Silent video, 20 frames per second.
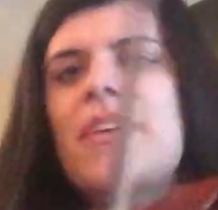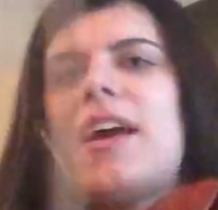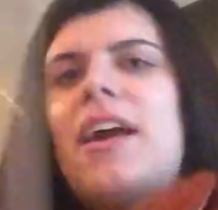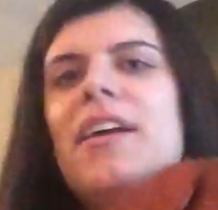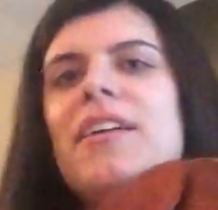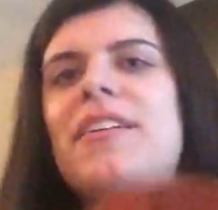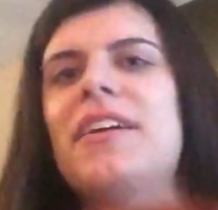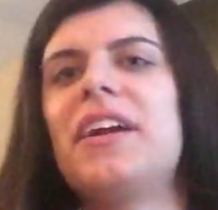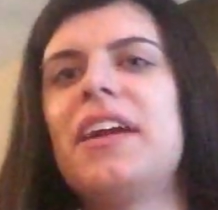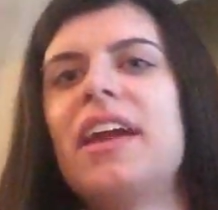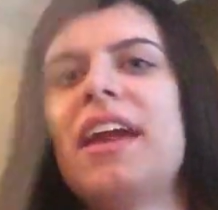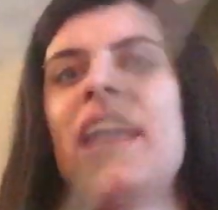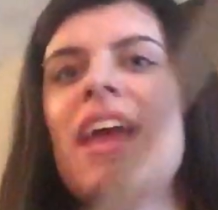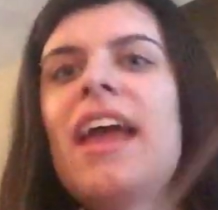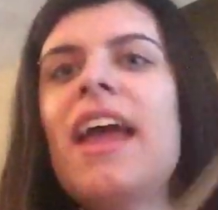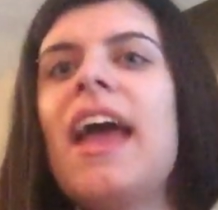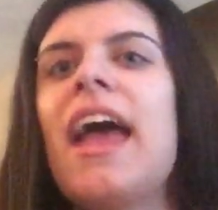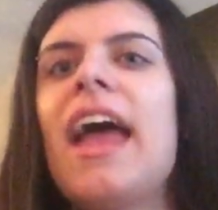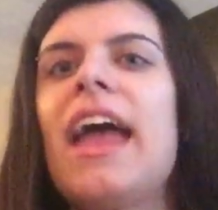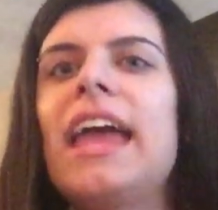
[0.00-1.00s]
right.
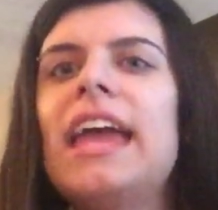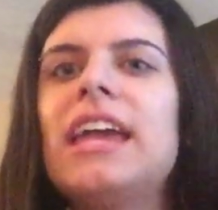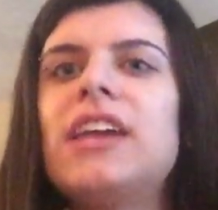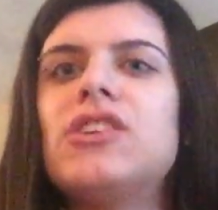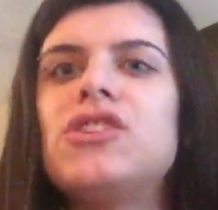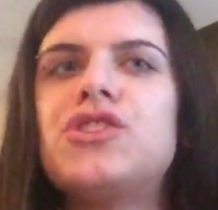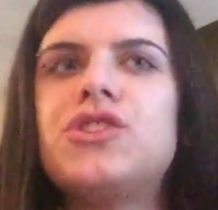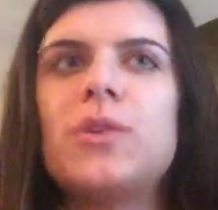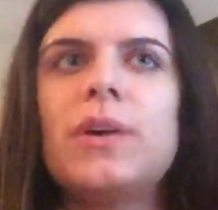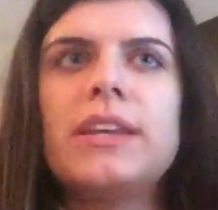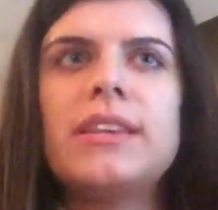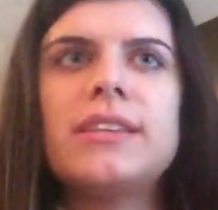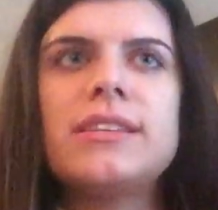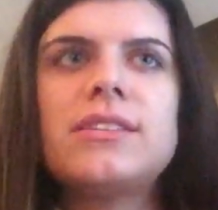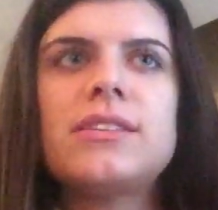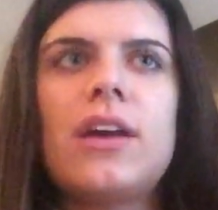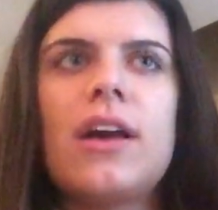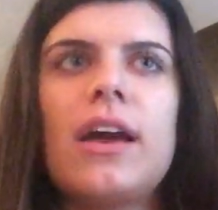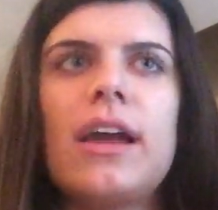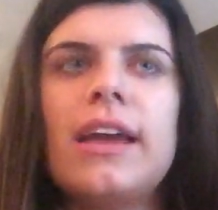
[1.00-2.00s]
Enjoy this
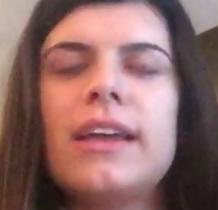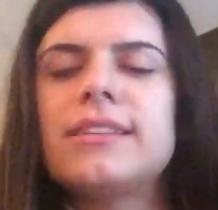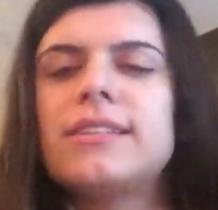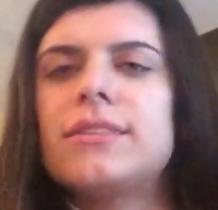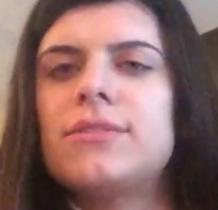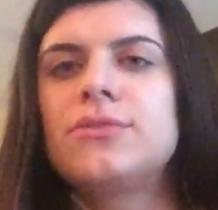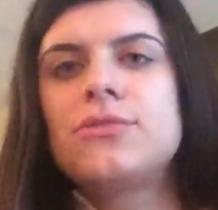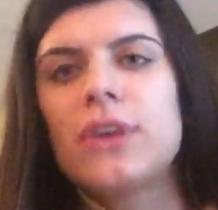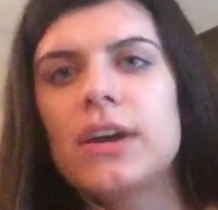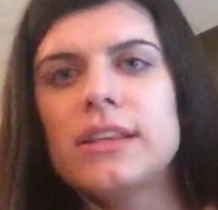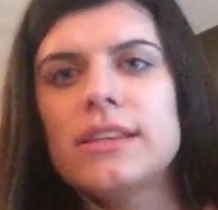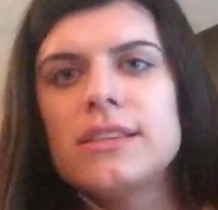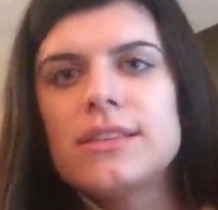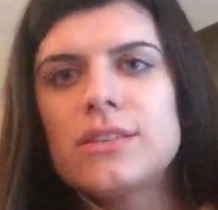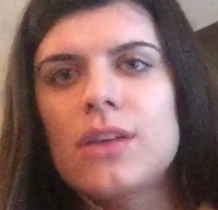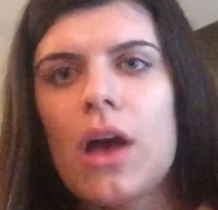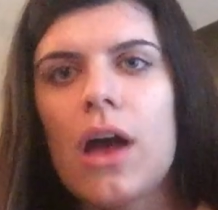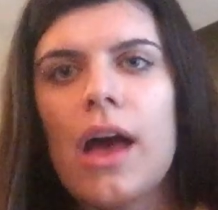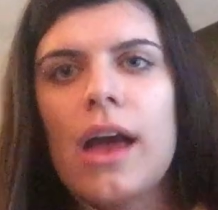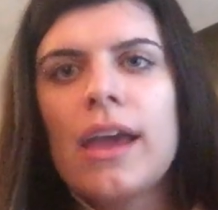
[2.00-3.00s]
song. It's a fun
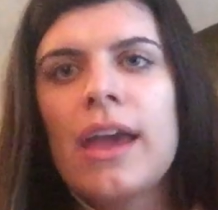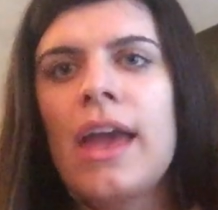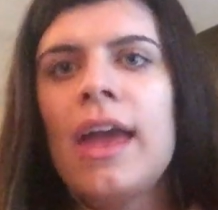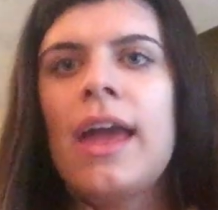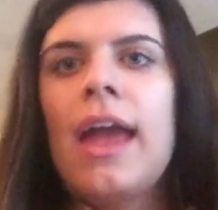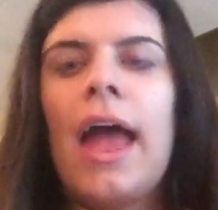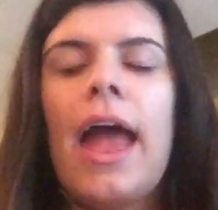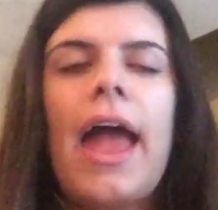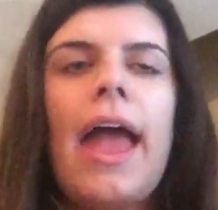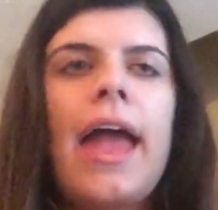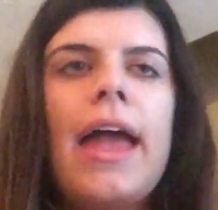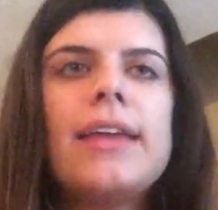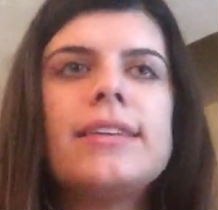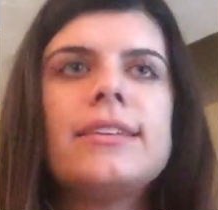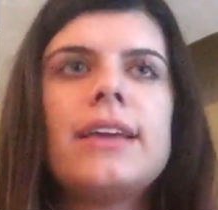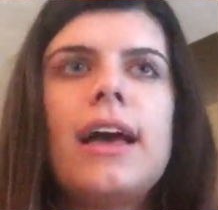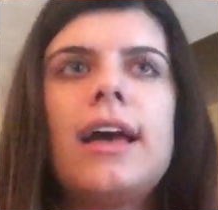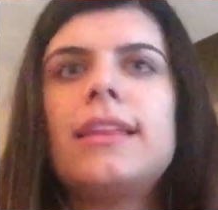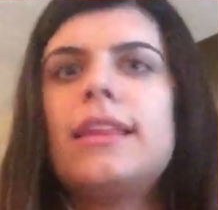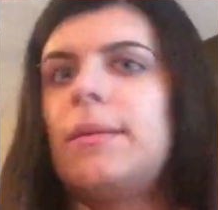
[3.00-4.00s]
song.
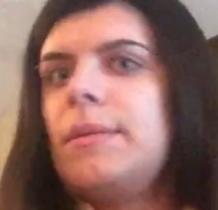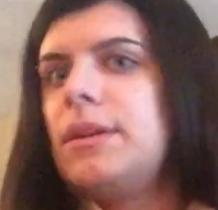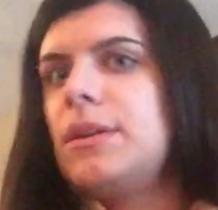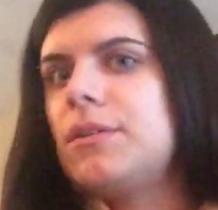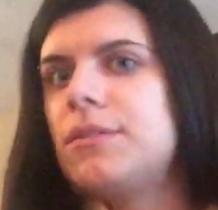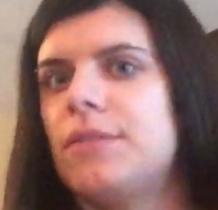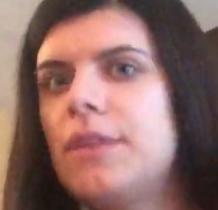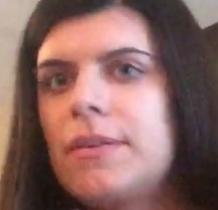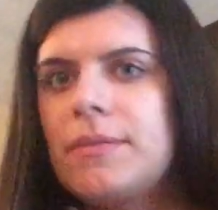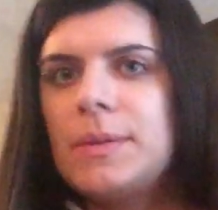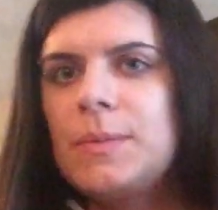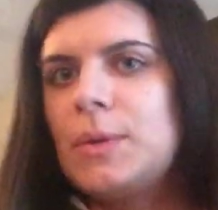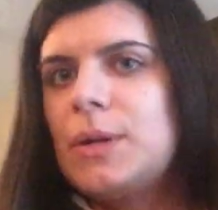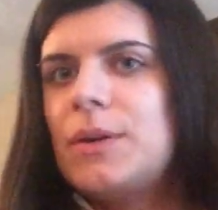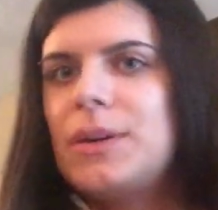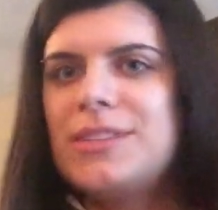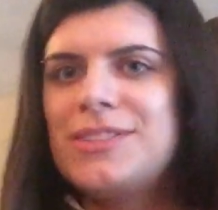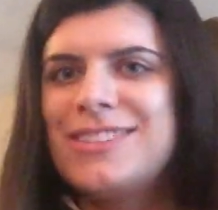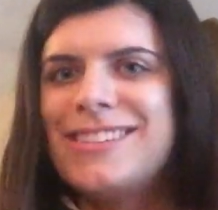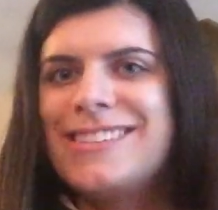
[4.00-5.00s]
And let me know if you have any more
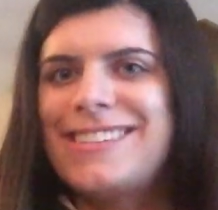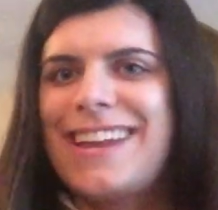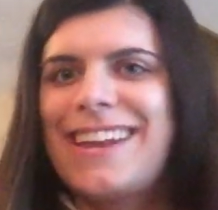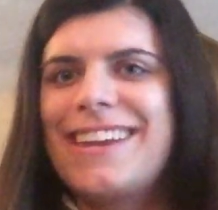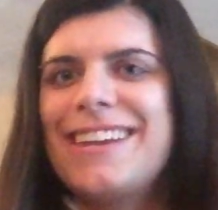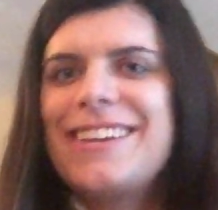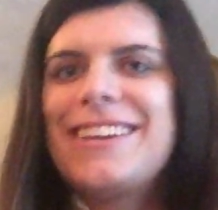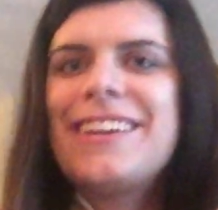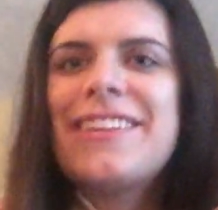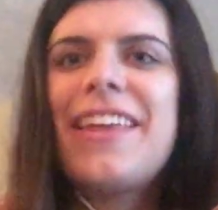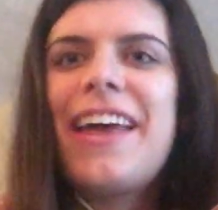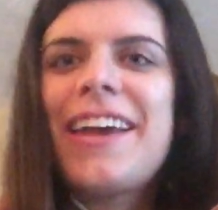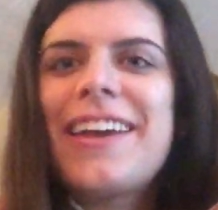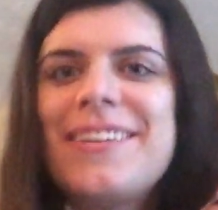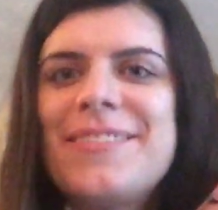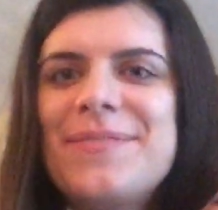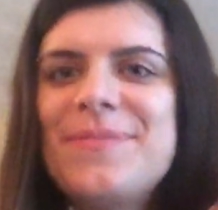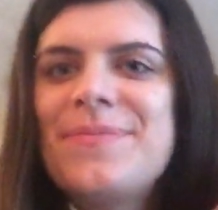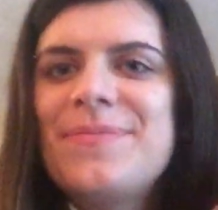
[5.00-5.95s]
questions on it. Good luck.